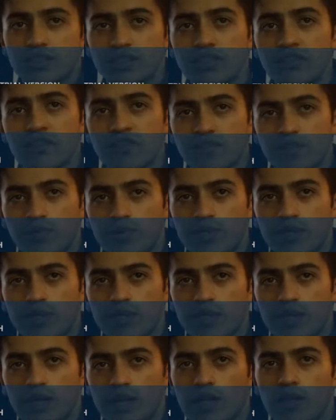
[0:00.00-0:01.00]

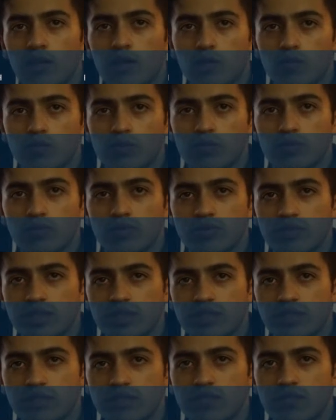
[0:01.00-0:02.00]
GFP, along with
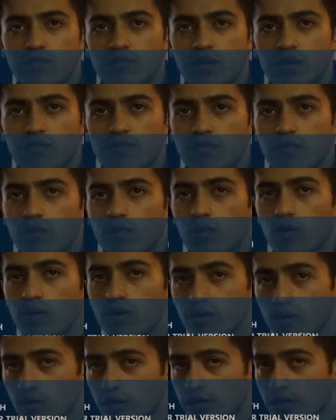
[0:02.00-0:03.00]
proteins derived from
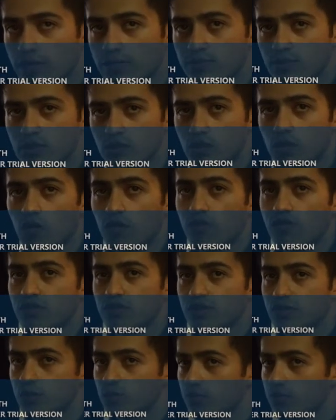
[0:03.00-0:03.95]
other organisms, offers an